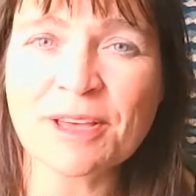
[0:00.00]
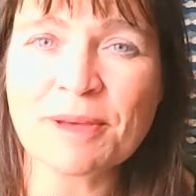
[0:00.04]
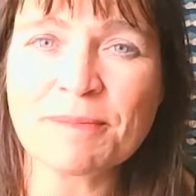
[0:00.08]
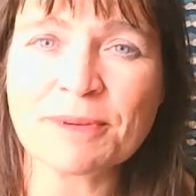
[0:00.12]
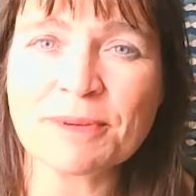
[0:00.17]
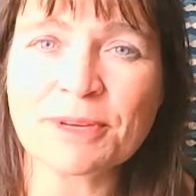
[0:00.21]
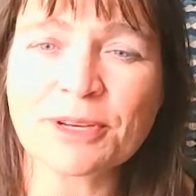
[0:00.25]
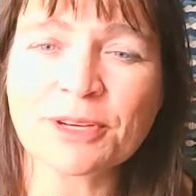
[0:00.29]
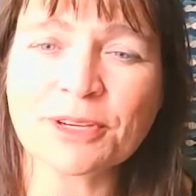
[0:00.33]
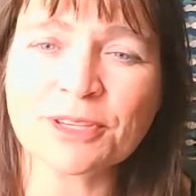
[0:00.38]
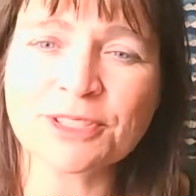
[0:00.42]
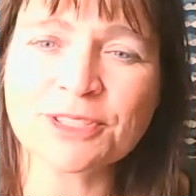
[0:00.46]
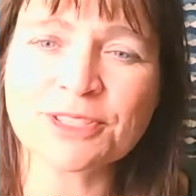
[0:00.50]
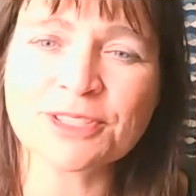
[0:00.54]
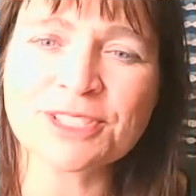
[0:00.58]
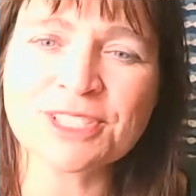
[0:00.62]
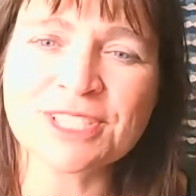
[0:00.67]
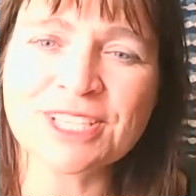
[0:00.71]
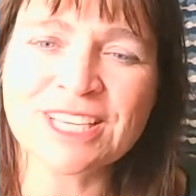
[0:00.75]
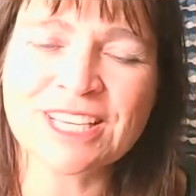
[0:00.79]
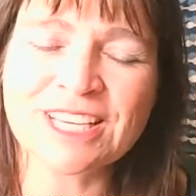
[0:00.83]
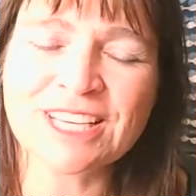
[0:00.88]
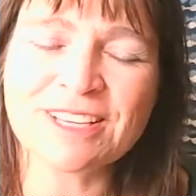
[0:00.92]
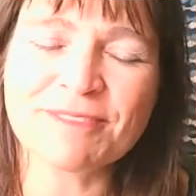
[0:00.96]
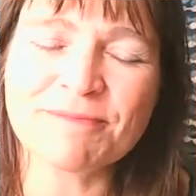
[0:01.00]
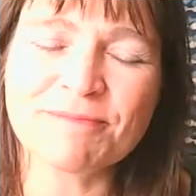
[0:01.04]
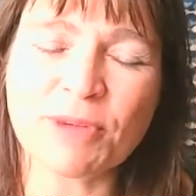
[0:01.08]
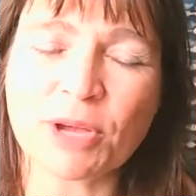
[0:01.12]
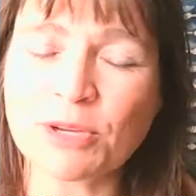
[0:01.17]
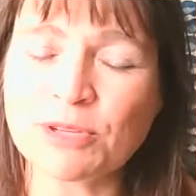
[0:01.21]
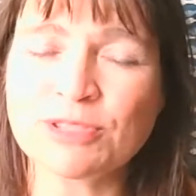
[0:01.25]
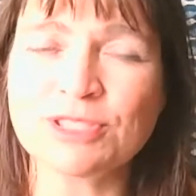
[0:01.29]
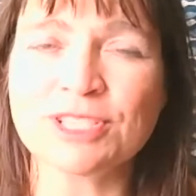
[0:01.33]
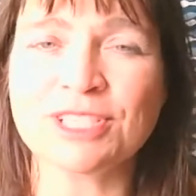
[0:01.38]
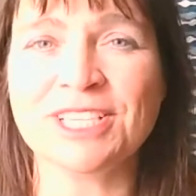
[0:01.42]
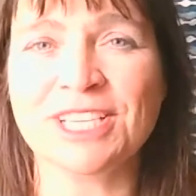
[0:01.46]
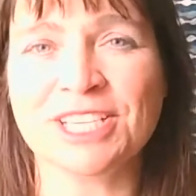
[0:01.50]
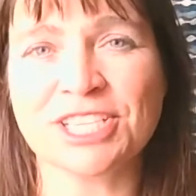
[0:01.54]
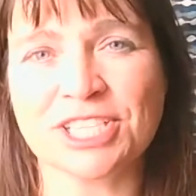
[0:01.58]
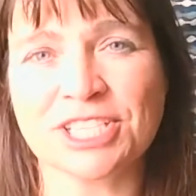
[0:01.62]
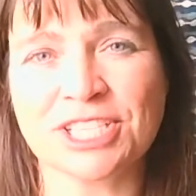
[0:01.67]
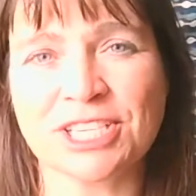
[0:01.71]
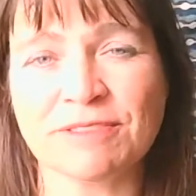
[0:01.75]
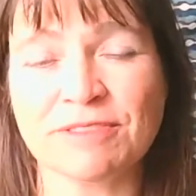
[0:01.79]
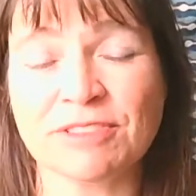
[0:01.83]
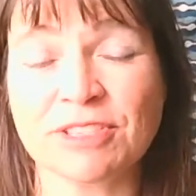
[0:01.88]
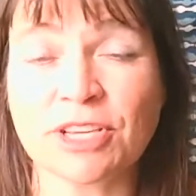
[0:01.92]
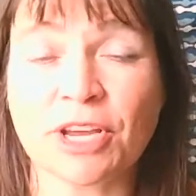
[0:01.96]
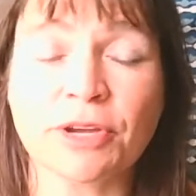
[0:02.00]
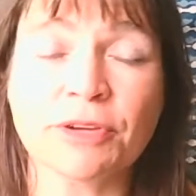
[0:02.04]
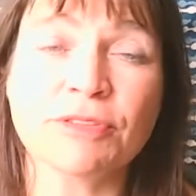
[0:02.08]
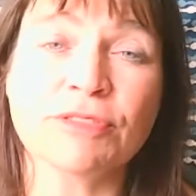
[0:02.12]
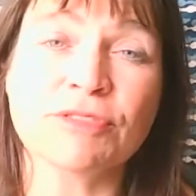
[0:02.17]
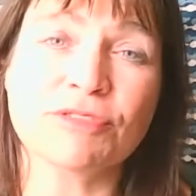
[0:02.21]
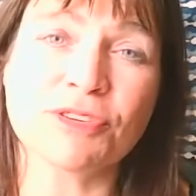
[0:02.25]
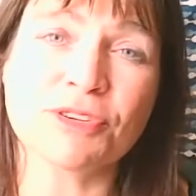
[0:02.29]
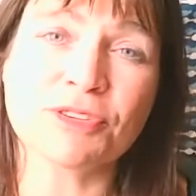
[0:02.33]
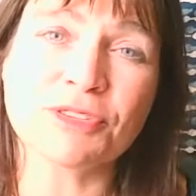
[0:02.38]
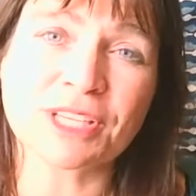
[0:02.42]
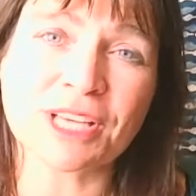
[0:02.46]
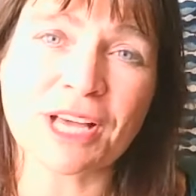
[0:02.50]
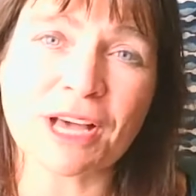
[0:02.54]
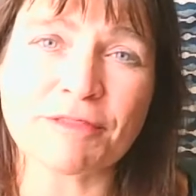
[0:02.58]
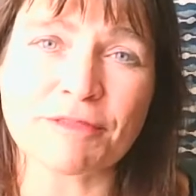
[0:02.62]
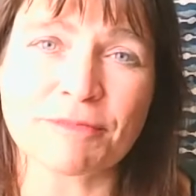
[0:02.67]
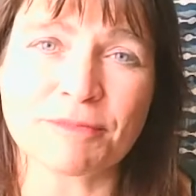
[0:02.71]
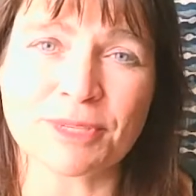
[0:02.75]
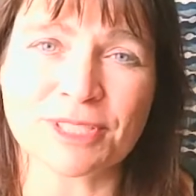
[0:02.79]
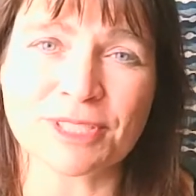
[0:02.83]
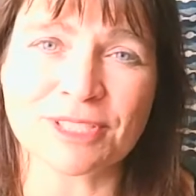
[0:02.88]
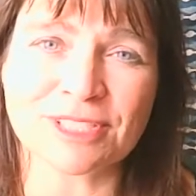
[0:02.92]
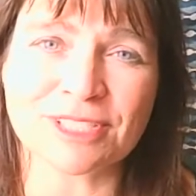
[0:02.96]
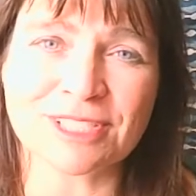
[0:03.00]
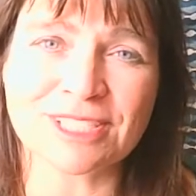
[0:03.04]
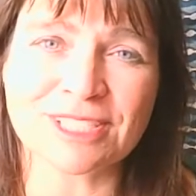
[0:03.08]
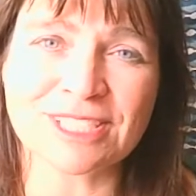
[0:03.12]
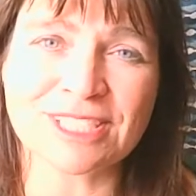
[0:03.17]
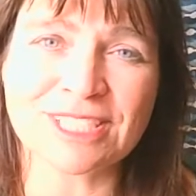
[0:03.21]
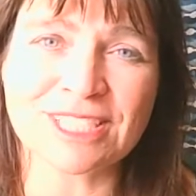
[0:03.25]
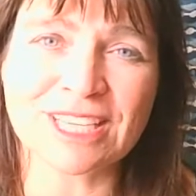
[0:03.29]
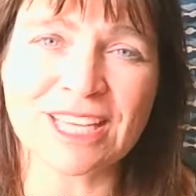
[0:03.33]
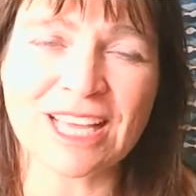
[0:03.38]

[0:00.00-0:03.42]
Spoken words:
Because most initiatives go through the government,